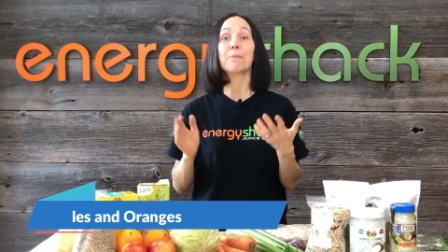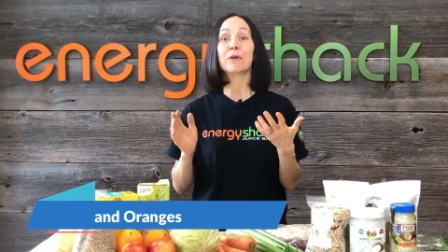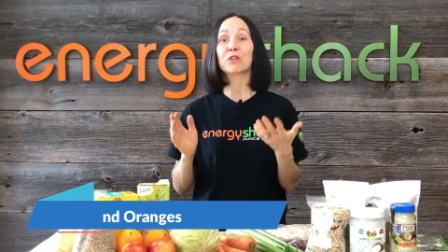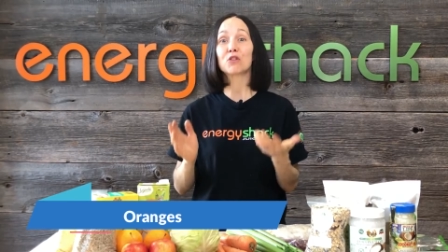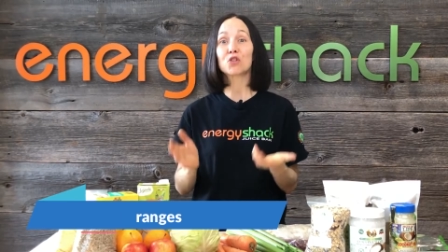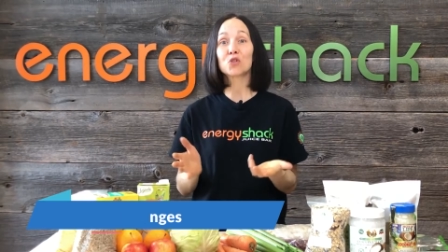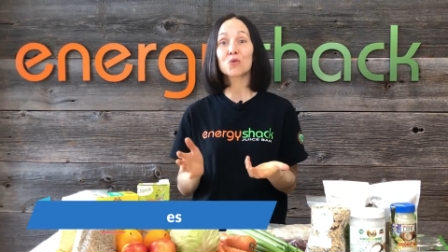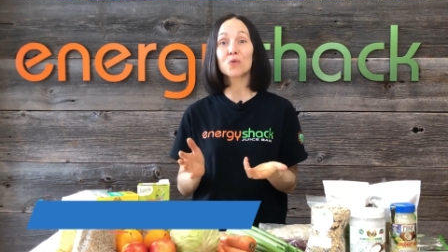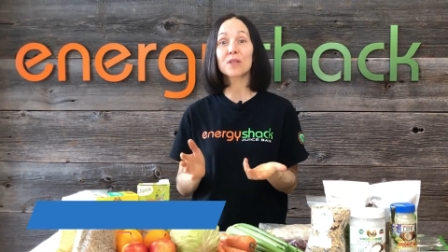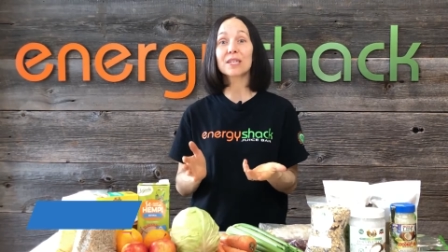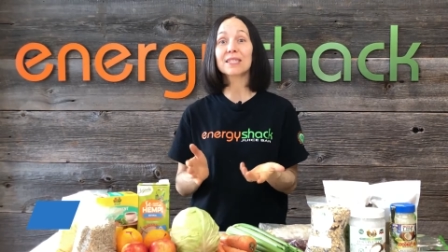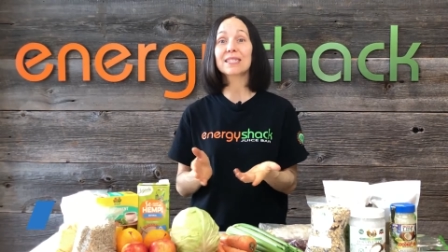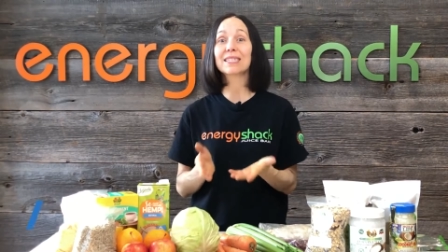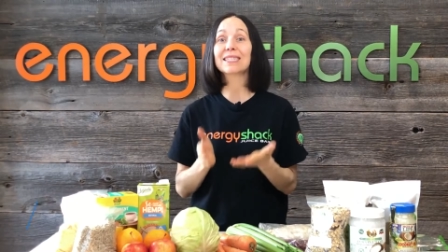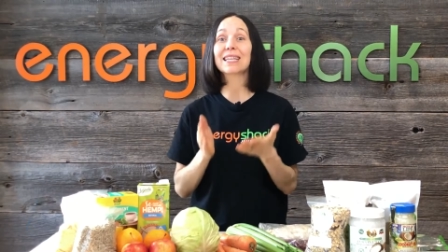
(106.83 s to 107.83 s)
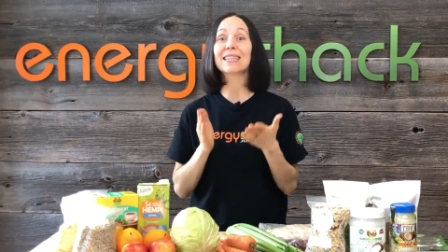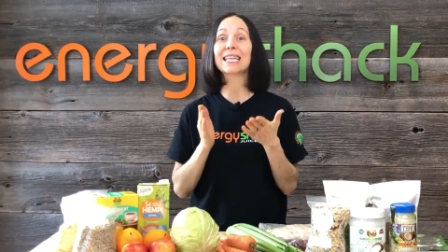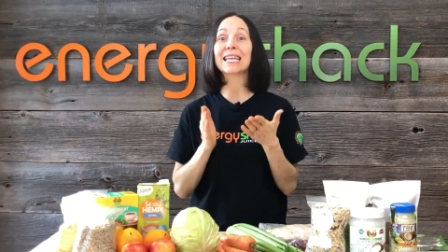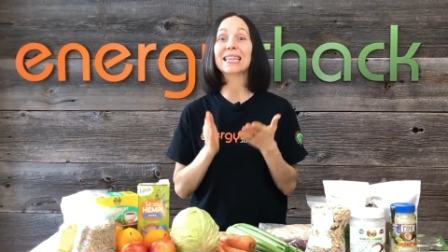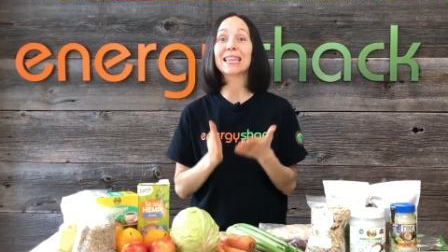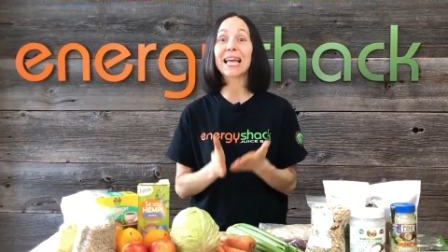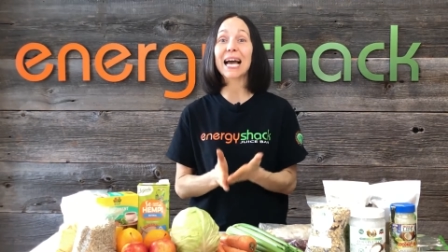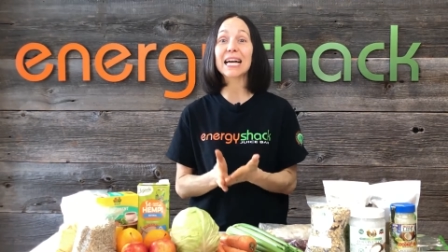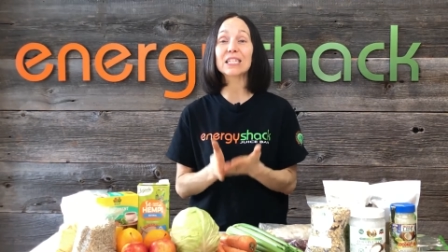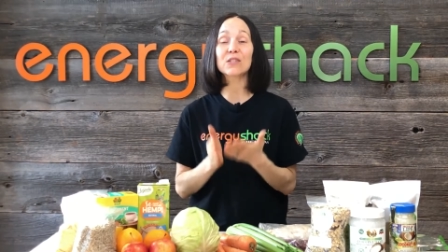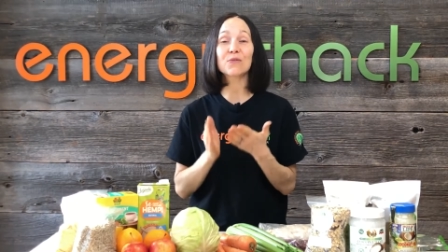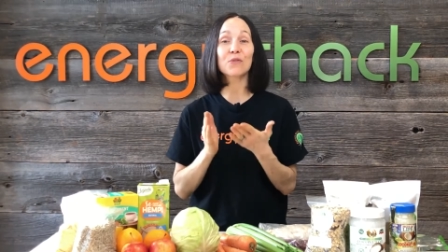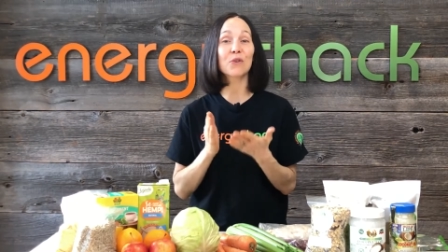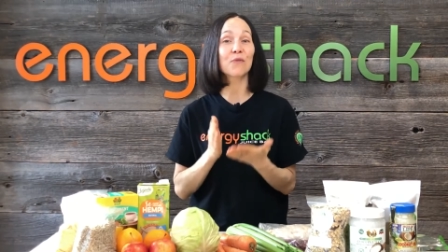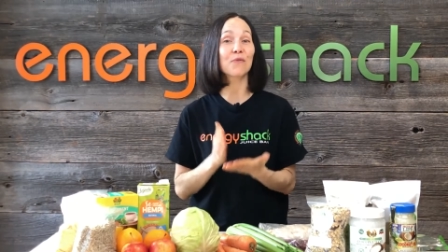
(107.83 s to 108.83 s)
but the truth is that they last
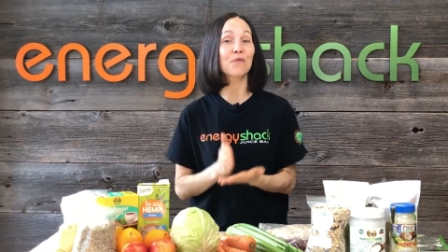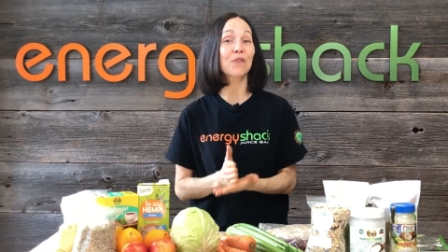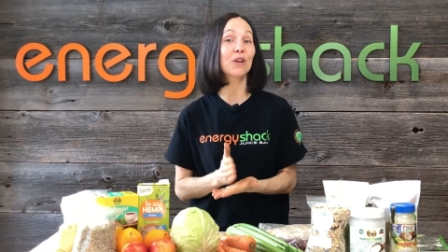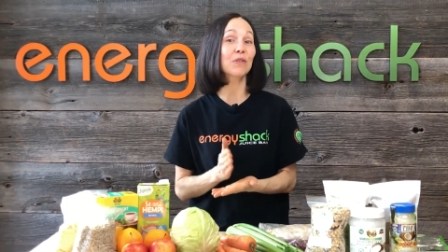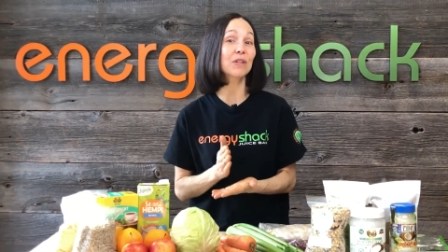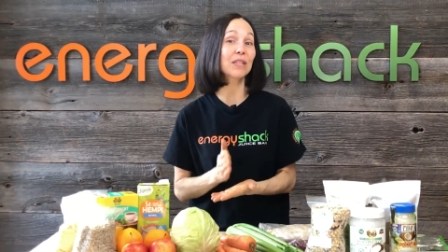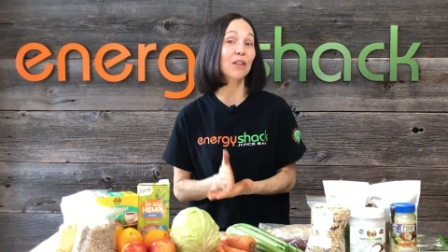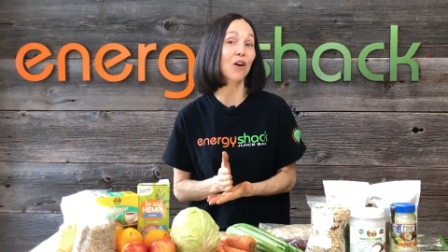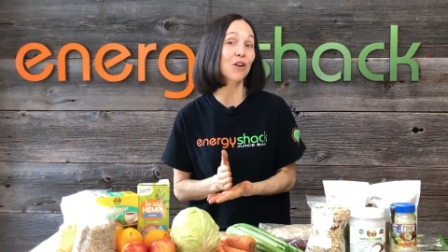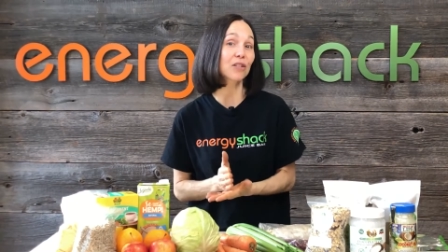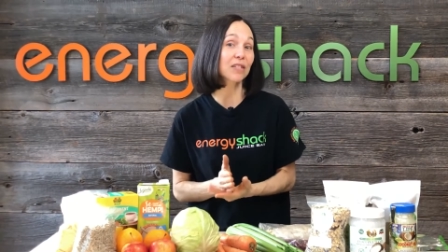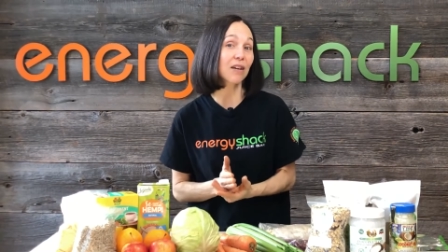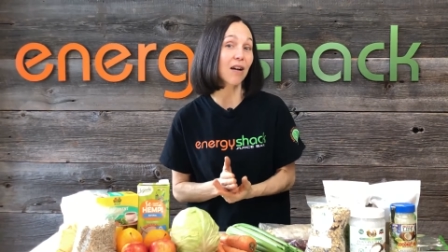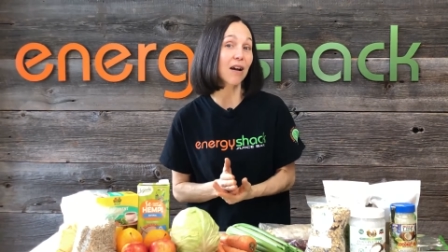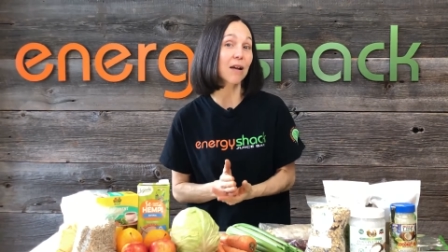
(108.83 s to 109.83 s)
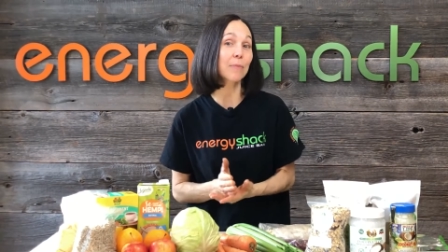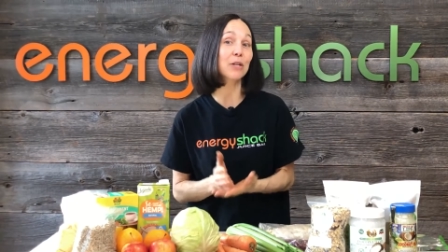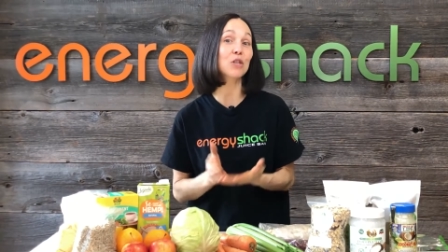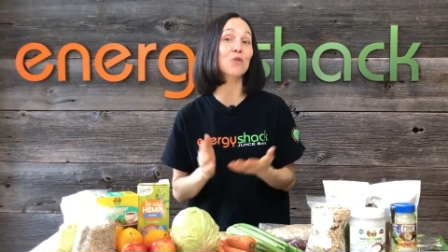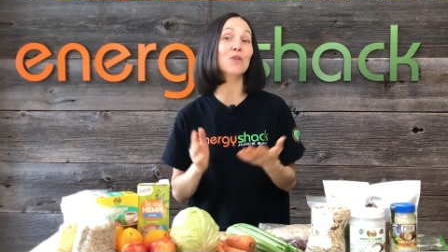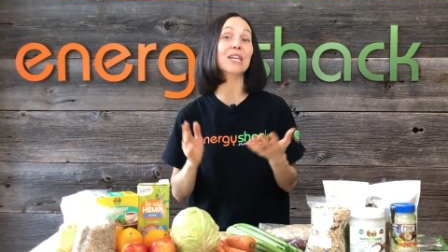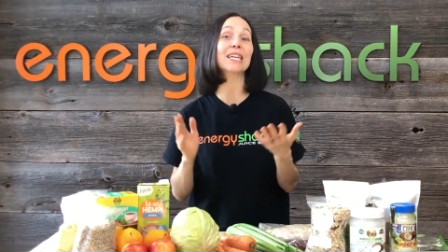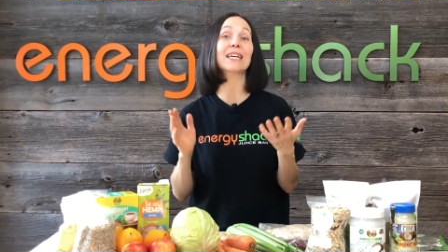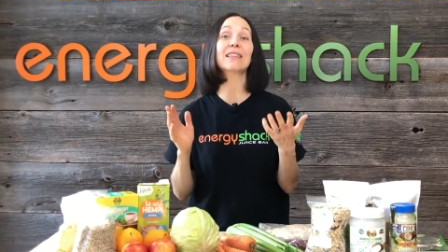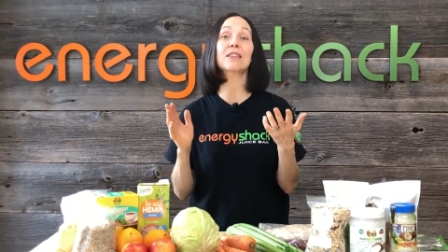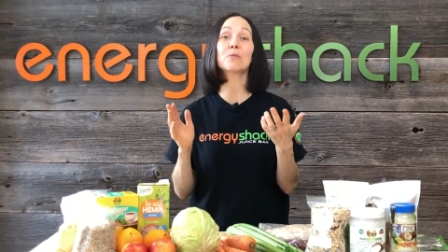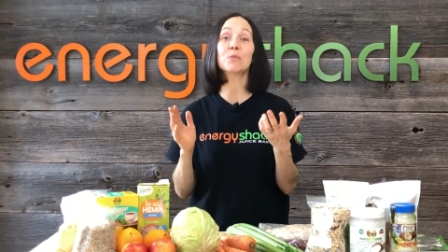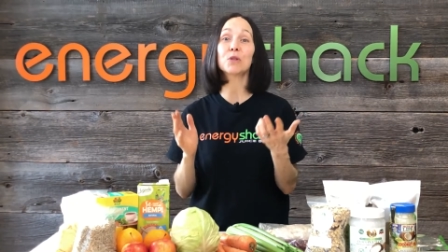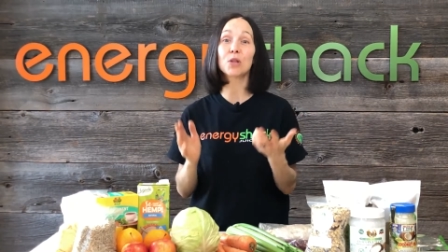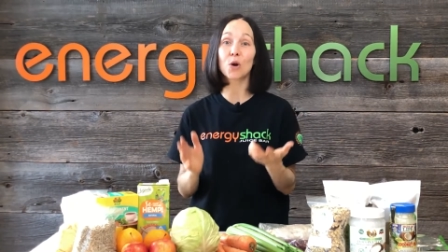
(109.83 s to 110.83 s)
for a very long time and you can get
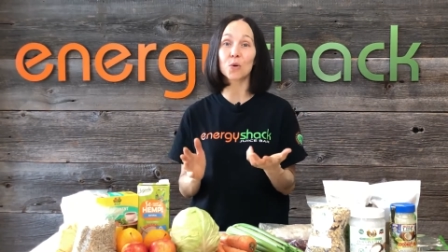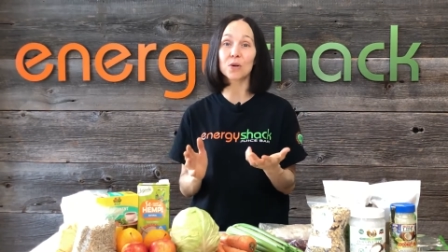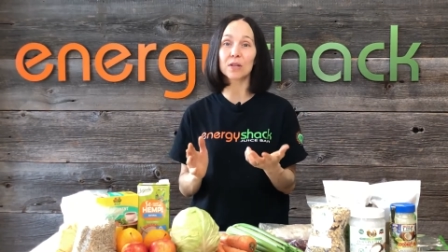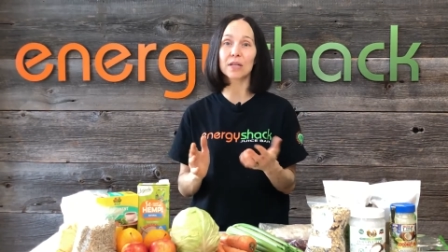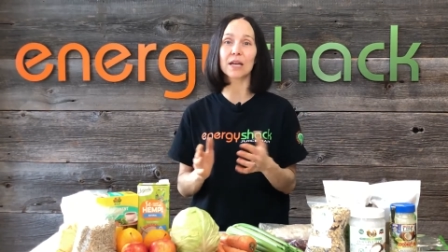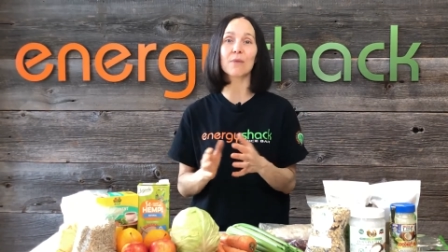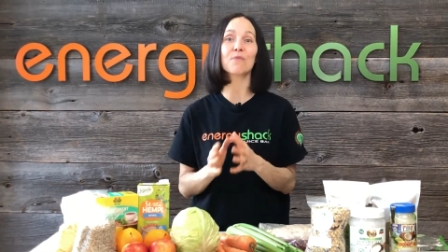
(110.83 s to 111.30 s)
them locally.